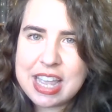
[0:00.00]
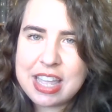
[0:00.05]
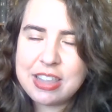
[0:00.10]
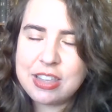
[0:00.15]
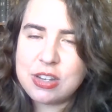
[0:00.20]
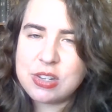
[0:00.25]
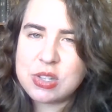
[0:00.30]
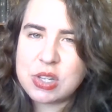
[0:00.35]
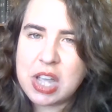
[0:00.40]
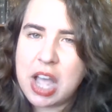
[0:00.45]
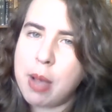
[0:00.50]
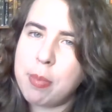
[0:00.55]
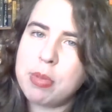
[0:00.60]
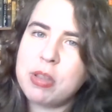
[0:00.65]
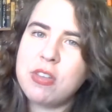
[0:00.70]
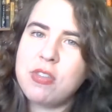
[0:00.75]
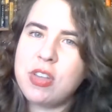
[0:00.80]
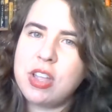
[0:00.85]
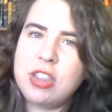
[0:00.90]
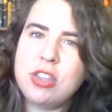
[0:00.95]
And there's a
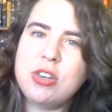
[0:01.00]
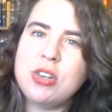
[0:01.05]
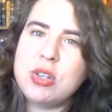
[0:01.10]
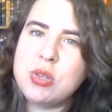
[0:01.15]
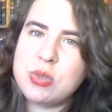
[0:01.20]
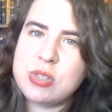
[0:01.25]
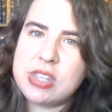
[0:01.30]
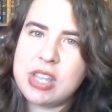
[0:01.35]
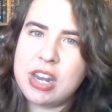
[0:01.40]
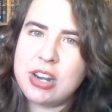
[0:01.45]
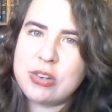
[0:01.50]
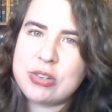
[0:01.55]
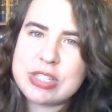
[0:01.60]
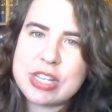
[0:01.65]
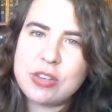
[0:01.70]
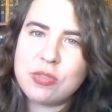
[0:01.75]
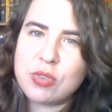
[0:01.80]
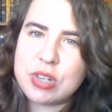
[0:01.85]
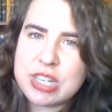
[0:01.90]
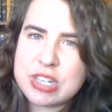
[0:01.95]
couple of other newsletters
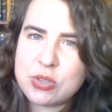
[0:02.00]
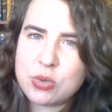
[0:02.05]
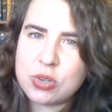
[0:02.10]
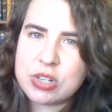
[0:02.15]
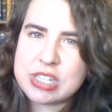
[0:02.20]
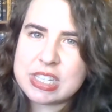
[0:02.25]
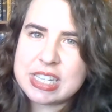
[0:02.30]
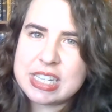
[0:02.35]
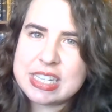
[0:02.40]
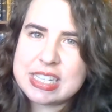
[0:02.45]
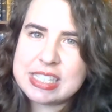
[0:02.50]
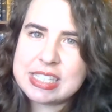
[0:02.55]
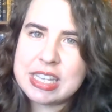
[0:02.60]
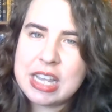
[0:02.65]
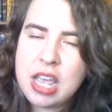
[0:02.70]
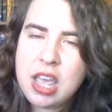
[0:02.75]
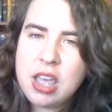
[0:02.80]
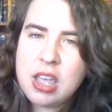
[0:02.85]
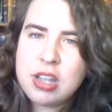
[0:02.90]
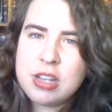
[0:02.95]
and resources
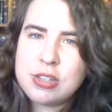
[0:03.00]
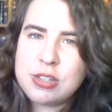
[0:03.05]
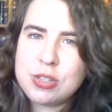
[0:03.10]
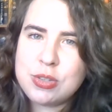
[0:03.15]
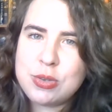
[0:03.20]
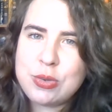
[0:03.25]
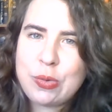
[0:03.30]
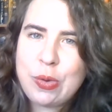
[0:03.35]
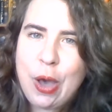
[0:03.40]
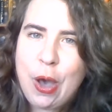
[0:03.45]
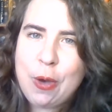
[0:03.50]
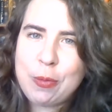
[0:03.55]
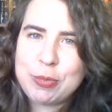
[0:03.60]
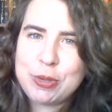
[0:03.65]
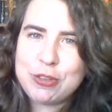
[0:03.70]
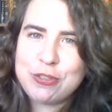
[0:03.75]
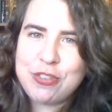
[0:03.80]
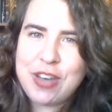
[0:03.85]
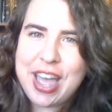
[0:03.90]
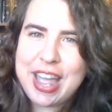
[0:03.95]
to help
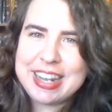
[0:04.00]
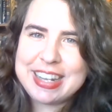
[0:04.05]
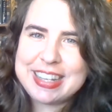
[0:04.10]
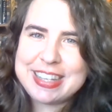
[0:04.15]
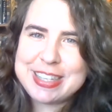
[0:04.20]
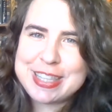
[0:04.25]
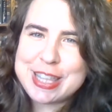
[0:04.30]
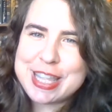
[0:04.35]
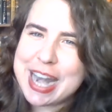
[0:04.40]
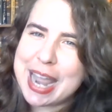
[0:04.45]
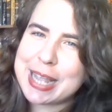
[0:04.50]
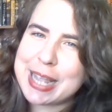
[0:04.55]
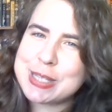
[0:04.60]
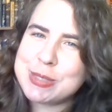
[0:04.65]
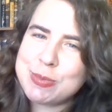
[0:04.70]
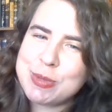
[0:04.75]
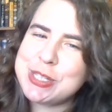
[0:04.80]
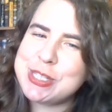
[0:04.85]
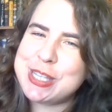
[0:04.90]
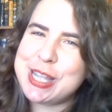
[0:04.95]
you find the
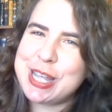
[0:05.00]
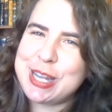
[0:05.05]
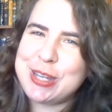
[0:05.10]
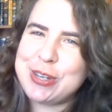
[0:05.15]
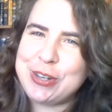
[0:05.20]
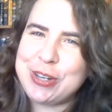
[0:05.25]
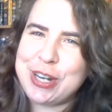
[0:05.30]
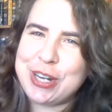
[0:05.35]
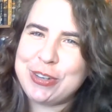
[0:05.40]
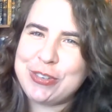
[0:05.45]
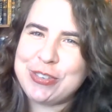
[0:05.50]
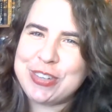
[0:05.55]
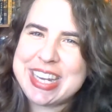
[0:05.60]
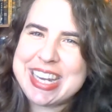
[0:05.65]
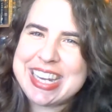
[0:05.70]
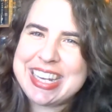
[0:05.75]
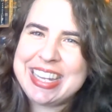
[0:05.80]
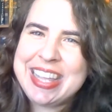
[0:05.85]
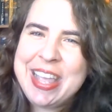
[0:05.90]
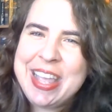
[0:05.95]
next books that you're going to
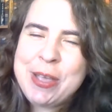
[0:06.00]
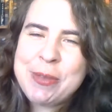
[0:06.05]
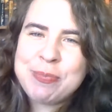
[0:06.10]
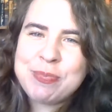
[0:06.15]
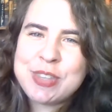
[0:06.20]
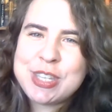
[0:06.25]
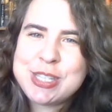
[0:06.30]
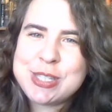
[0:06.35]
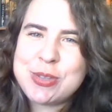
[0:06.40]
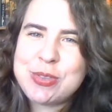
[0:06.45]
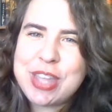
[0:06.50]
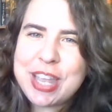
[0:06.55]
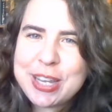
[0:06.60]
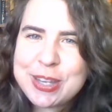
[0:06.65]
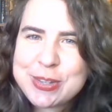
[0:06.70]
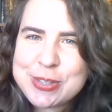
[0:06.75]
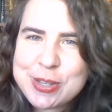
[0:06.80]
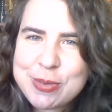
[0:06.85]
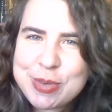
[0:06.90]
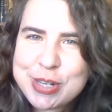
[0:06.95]
read. So
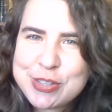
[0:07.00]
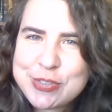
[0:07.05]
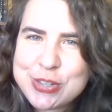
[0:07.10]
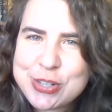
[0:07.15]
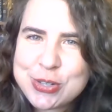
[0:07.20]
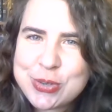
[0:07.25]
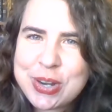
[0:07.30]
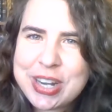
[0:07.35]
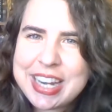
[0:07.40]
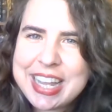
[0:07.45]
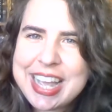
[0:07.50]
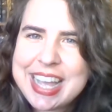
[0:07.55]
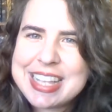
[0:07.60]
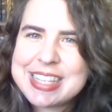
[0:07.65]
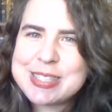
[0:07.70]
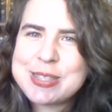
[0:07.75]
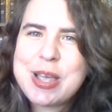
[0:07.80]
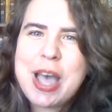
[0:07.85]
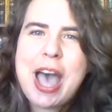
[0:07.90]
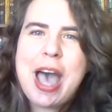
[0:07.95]
thank you so much for joining
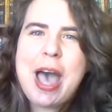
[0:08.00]
us.